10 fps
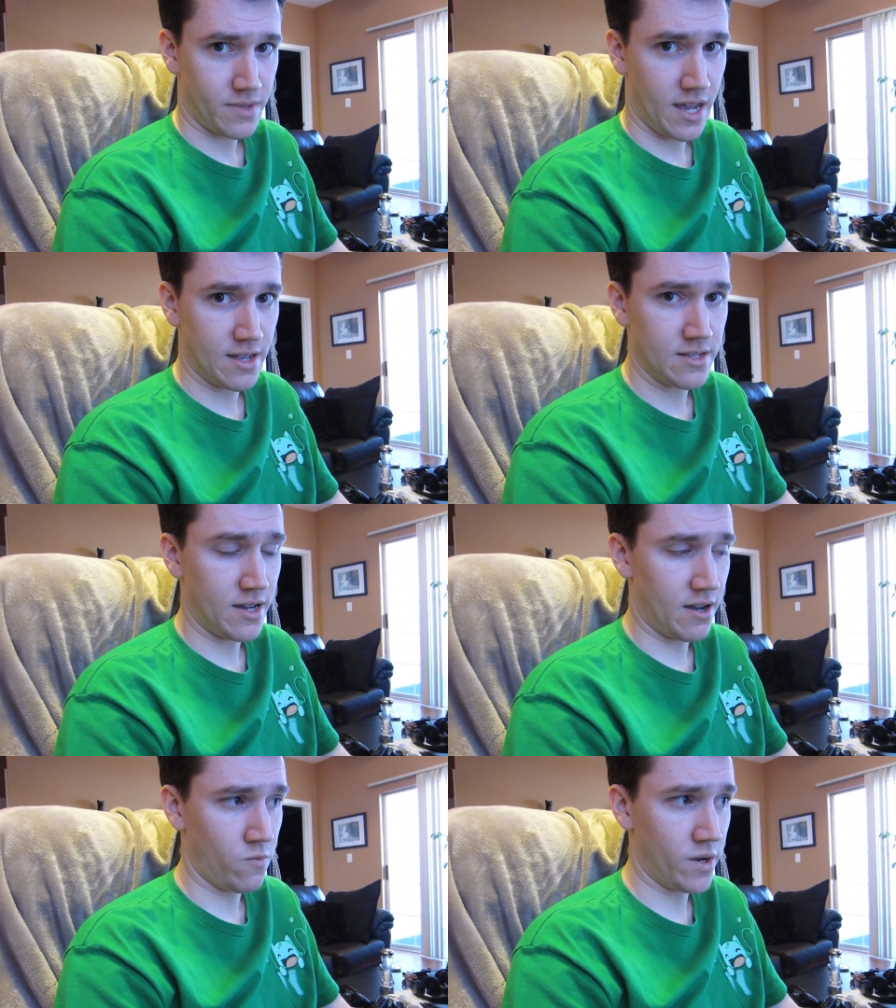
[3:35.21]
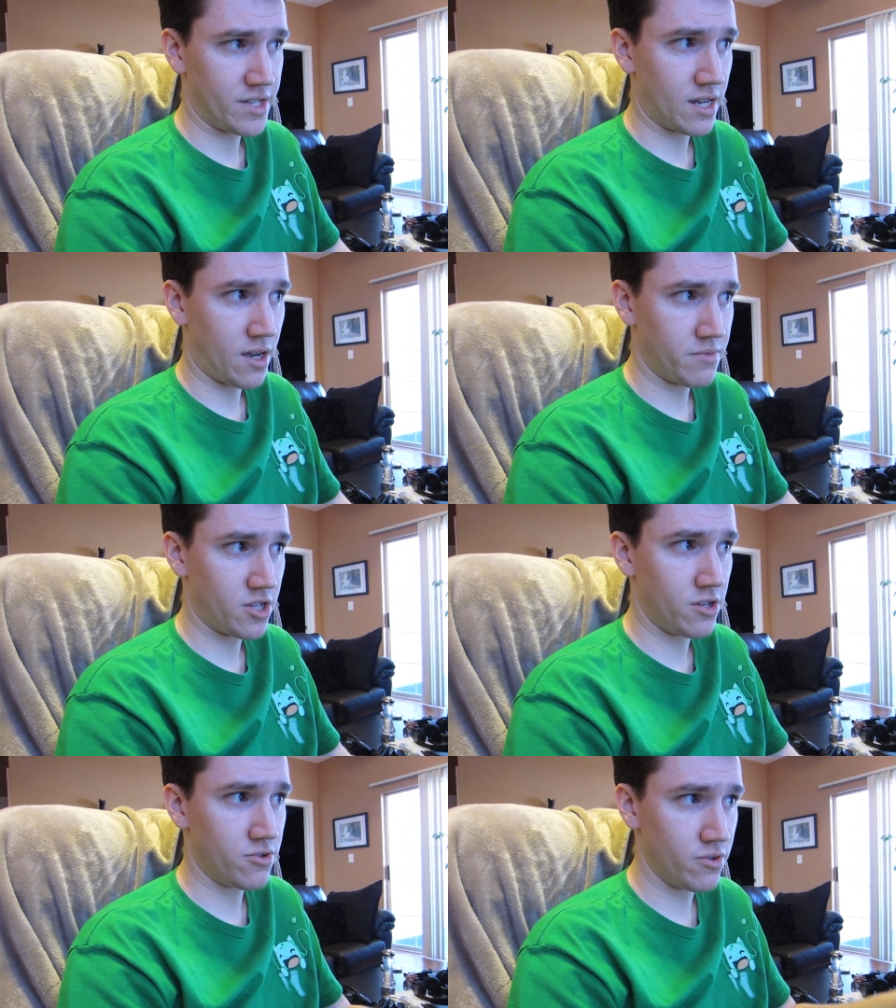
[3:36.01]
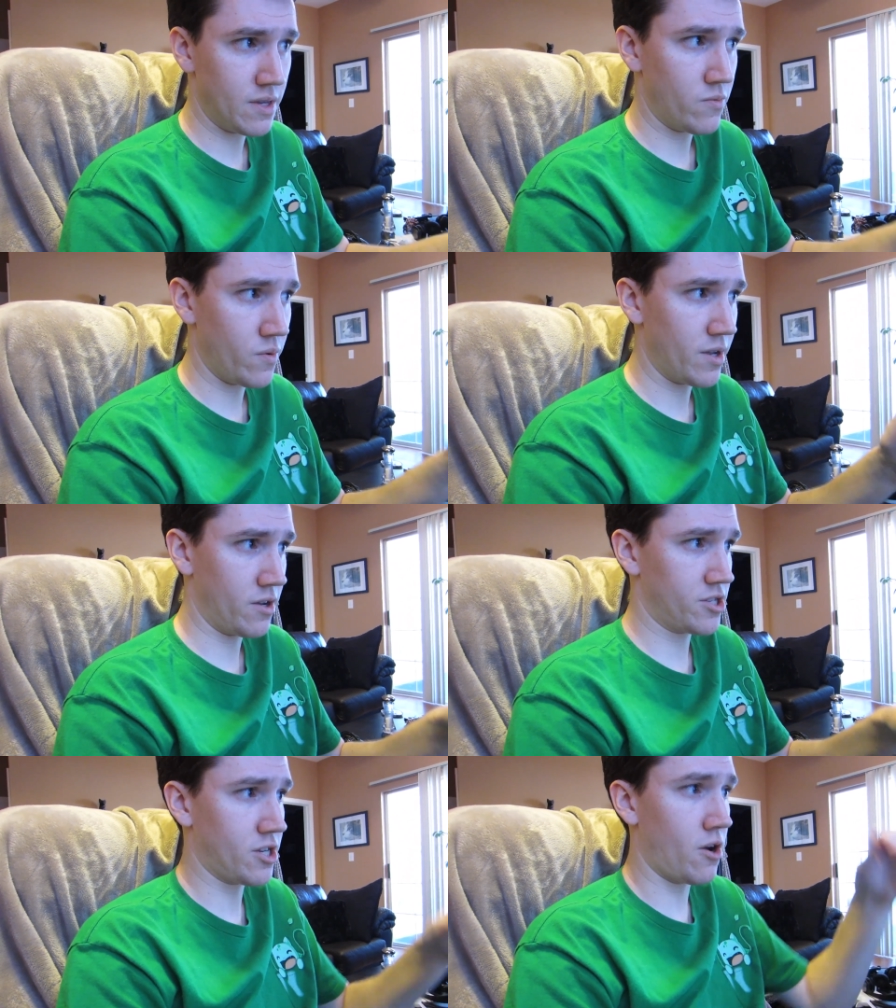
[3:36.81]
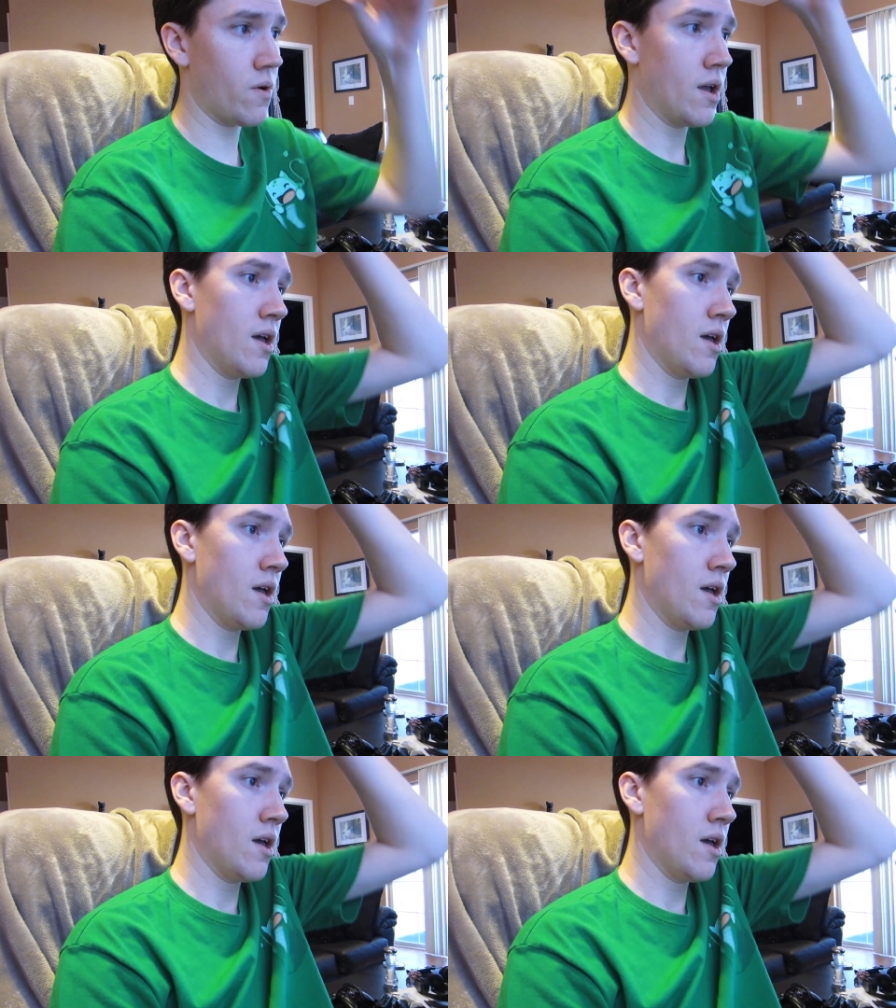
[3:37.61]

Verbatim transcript: And uh, once it comes to YouTube, then we'll be good. So,